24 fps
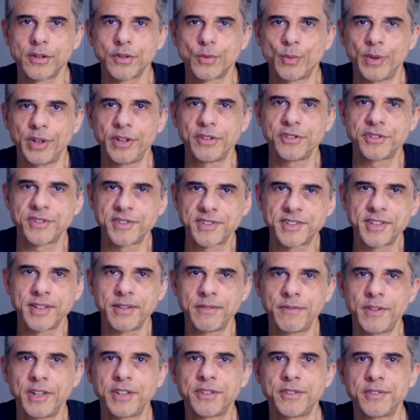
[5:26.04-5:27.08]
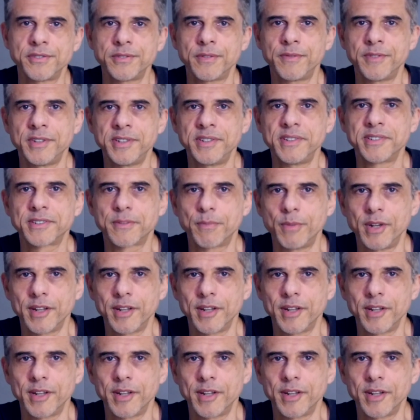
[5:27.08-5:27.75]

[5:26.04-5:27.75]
We're not just the inventors of the D.I.S.C.